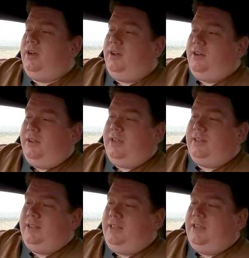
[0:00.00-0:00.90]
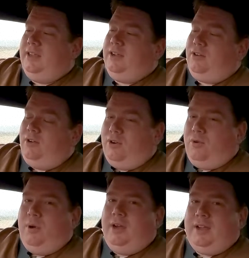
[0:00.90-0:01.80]
I like the
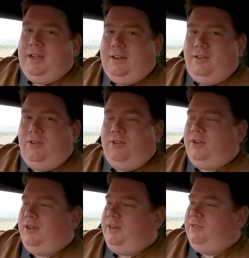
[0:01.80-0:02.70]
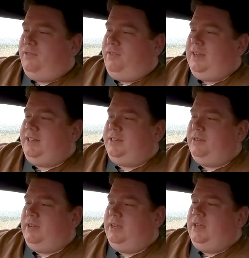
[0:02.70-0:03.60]
clockwork analog kind of effect
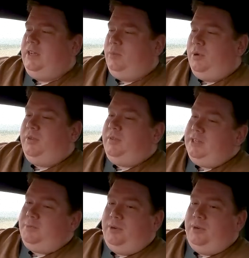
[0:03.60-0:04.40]
to it, but let's be